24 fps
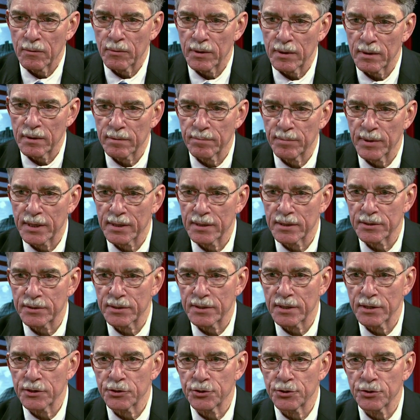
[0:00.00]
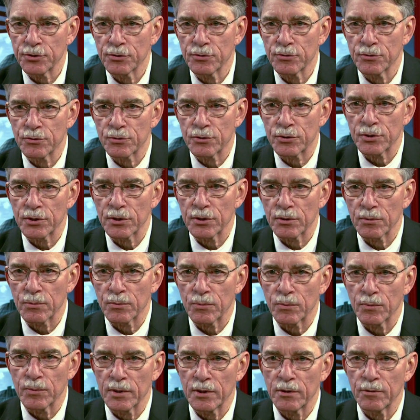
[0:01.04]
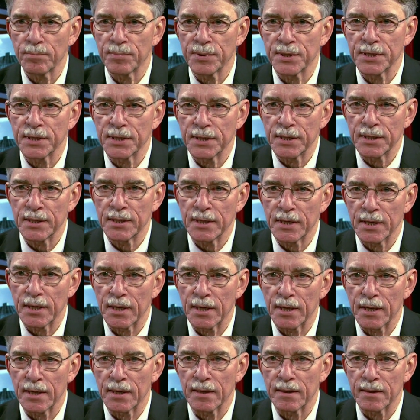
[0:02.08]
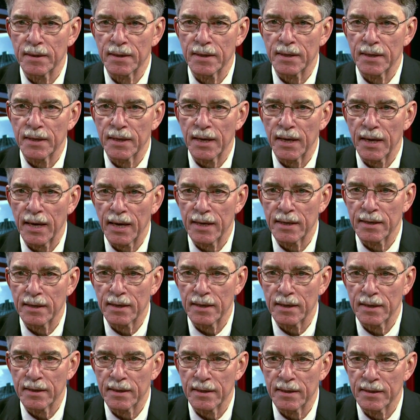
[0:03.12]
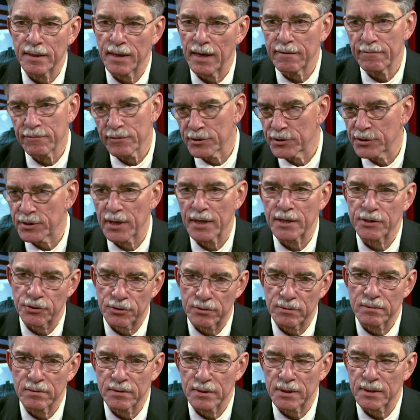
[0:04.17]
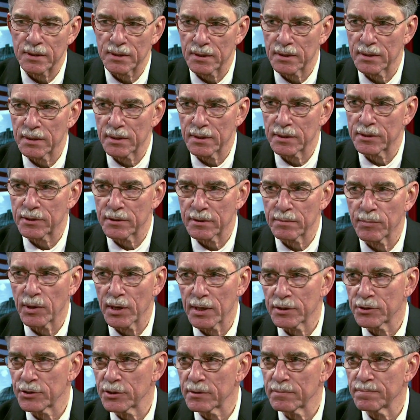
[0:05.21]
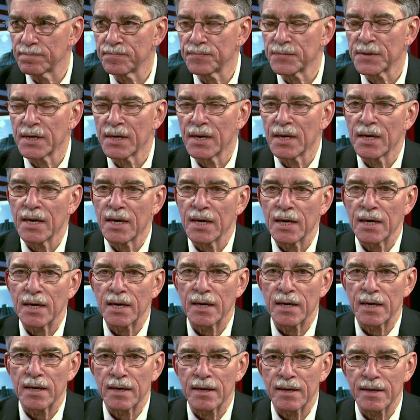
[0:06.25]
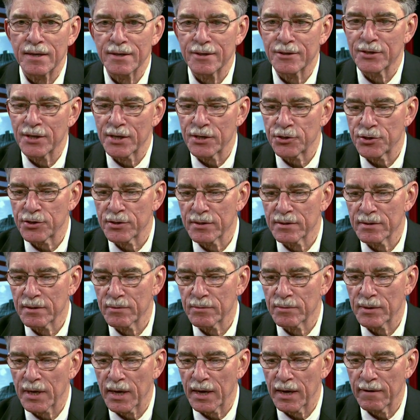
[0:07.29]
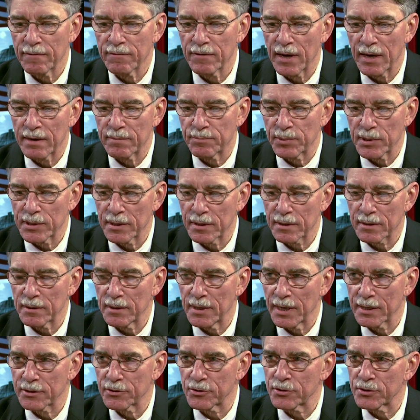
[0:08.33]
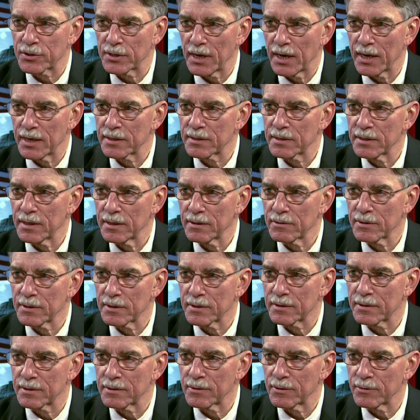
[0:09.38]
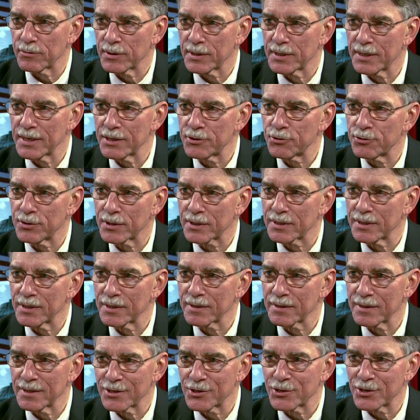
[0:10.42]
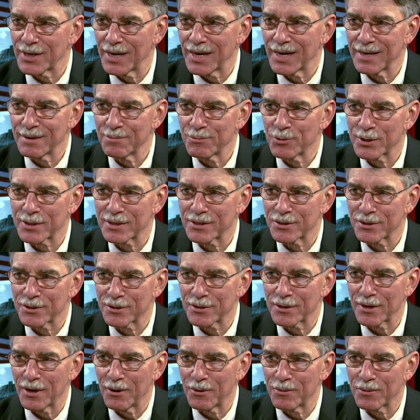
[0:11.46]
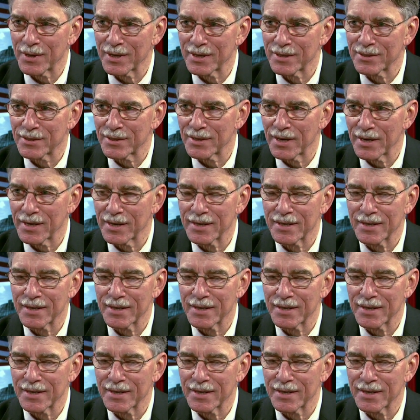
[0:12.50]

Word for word: Well, the biggest issues uh, will be uh, in every session, it's the budget. Uh, in addition, we have that political exercise known as redistricting this time, which is always a,